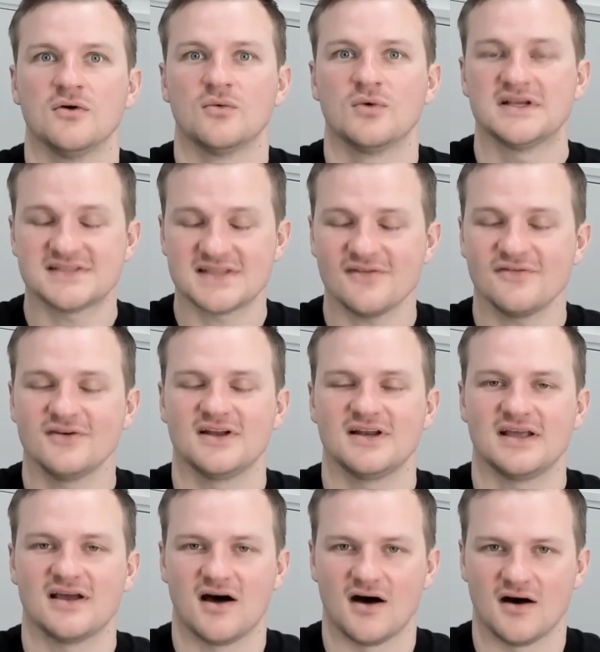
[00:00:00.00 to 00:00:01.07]
Well, it's
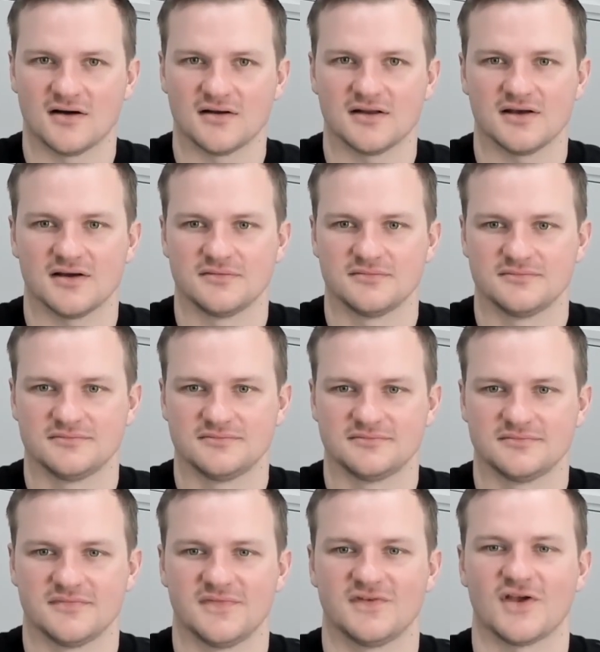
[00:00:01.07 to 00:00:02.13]
definitely harder.
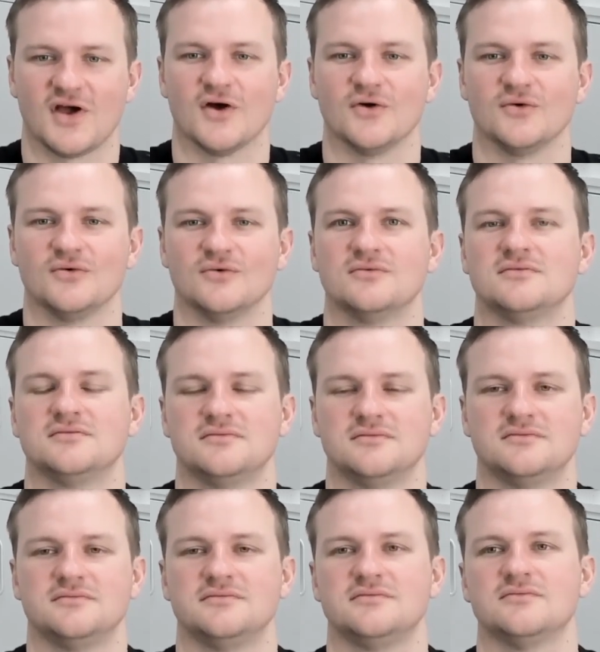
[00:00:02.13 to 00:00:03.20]
So
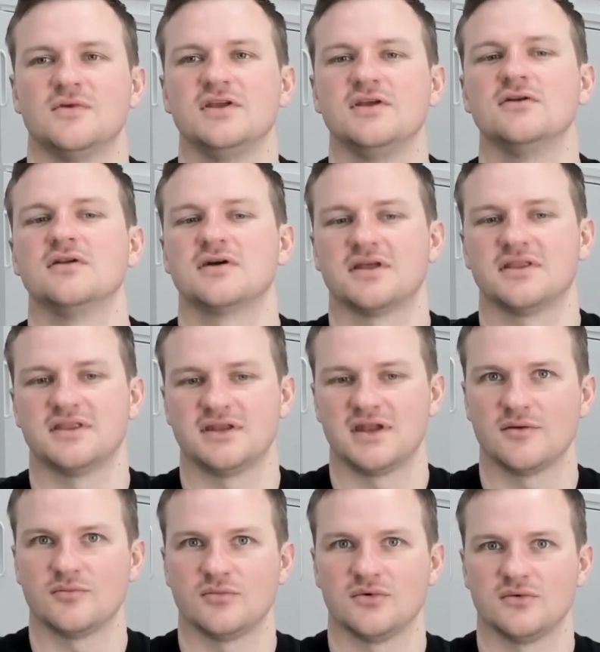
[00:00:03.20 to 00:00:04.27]
when you look at the
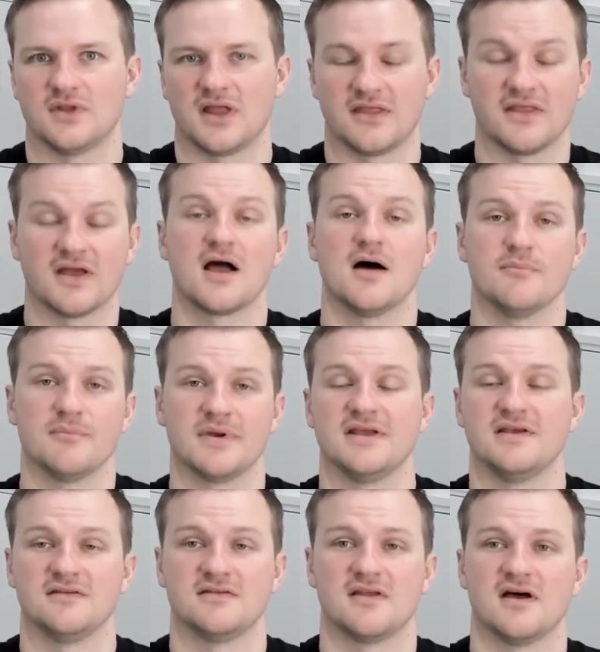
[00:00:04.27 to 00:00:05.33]
number, like the
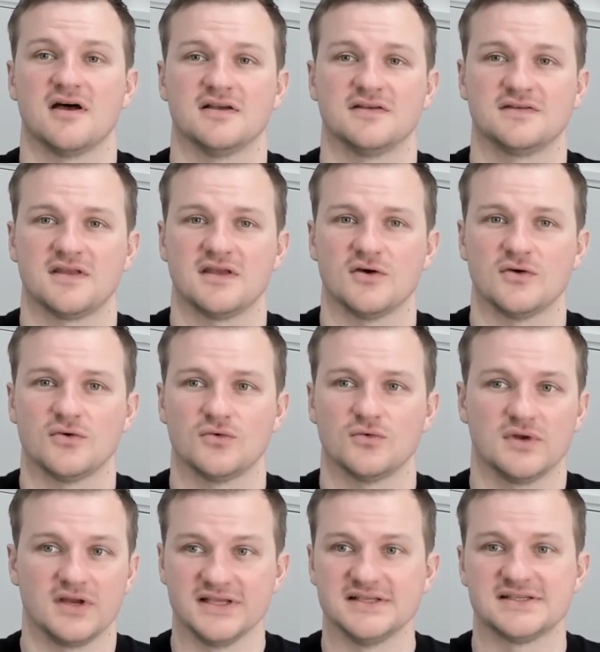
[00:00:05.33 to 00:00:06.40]
companies that are still
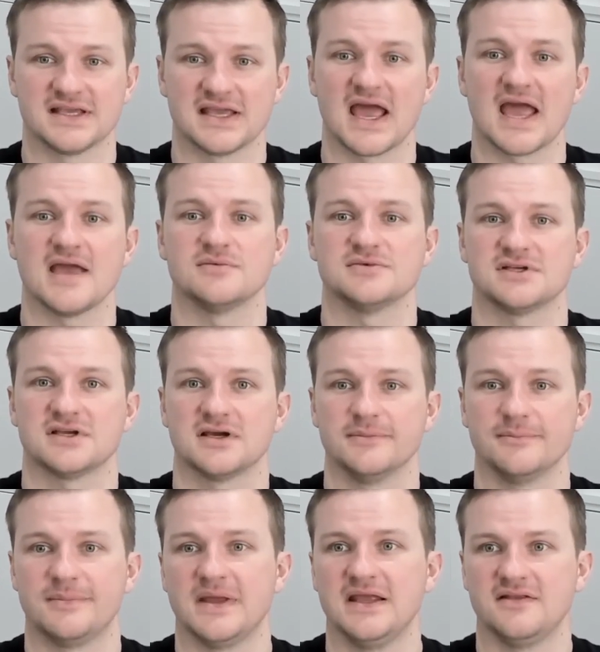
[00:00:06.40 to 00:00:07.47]
releasing games and
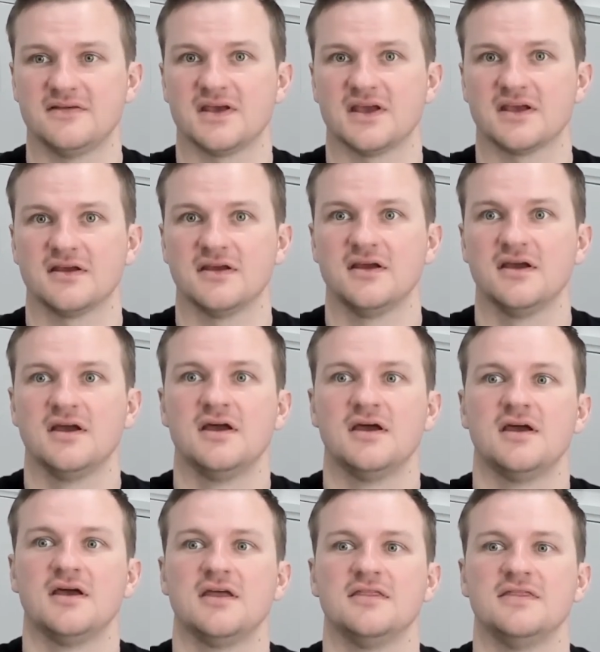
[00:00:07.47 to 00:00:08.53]
competing,
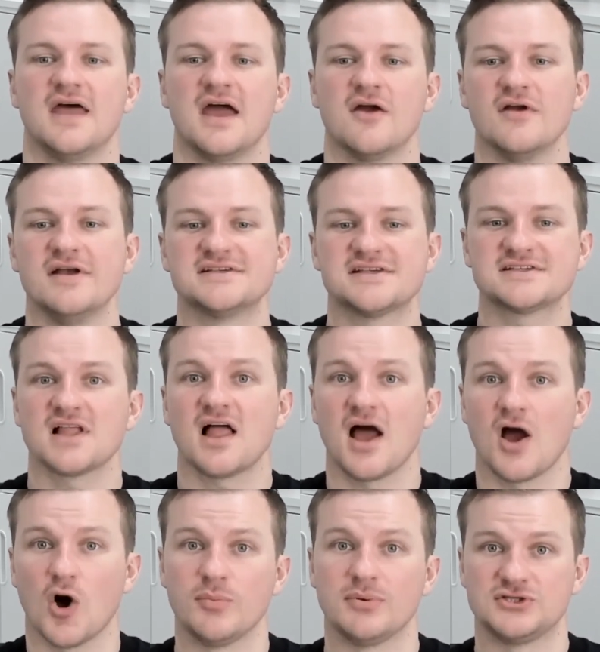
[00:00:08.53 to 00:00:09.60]
there is a
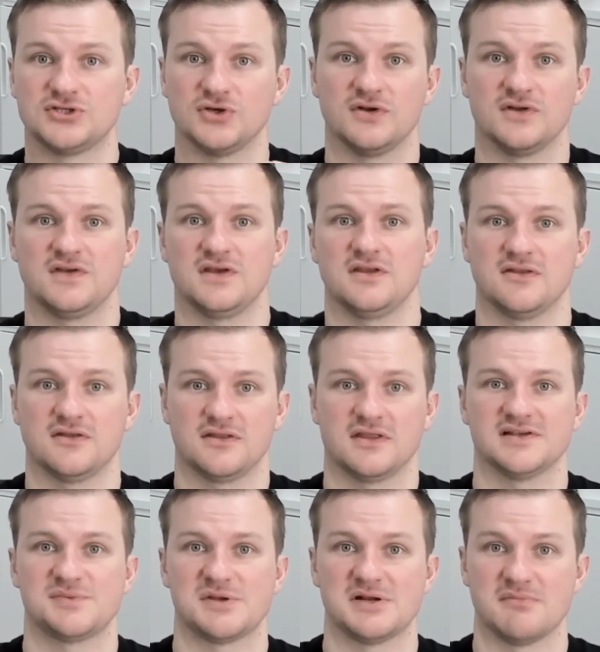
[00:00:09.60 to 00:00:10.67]
slight opportunity that
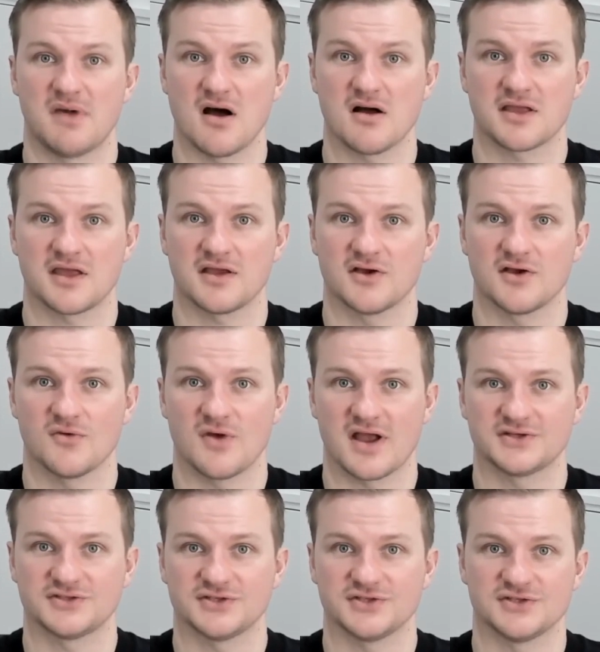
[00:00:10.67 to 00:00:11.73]
there's been a market
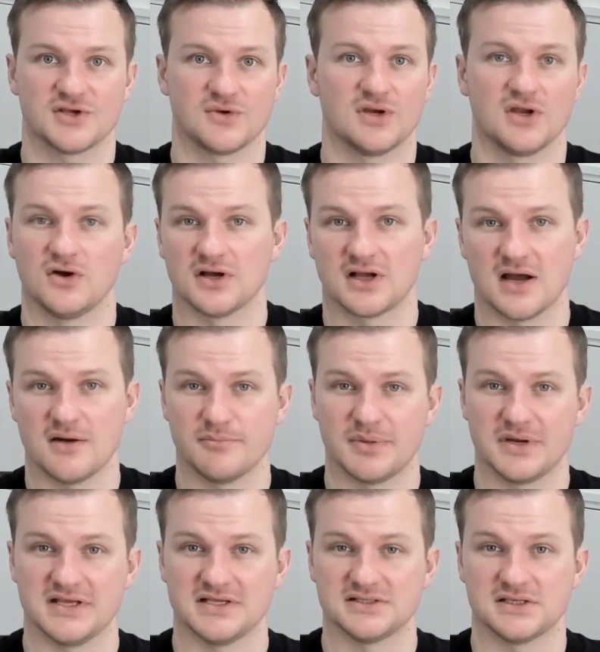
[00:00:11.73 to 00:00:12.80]
correction. So a lot of
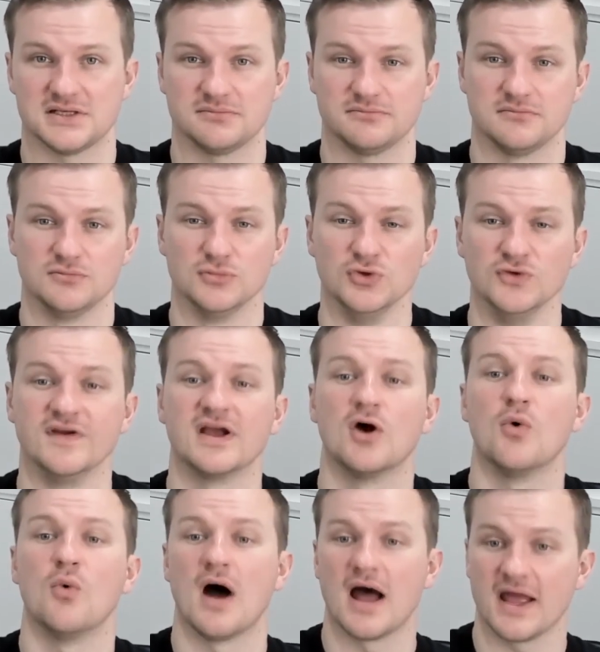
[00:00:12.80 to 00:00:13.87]
companies are moving
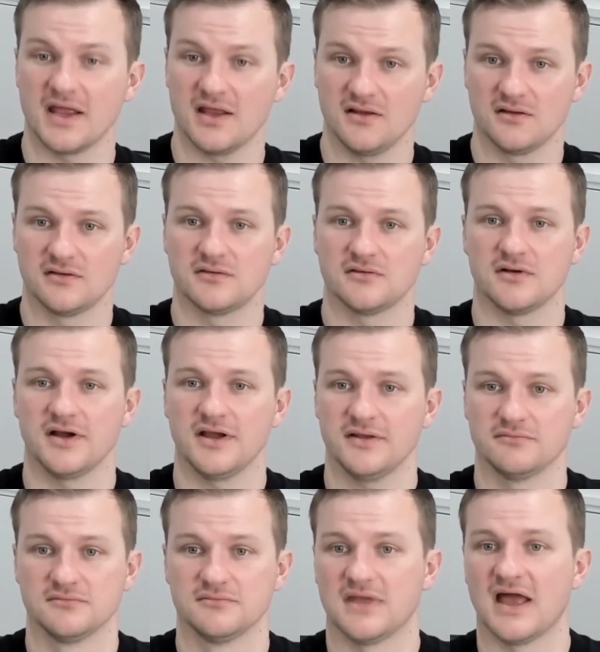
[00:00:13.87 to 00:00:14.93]
away,
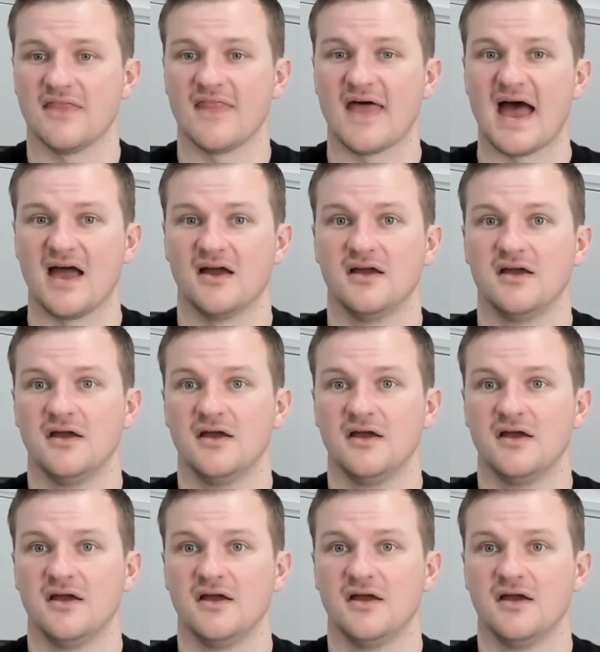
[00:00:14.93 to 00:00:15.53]
right? And that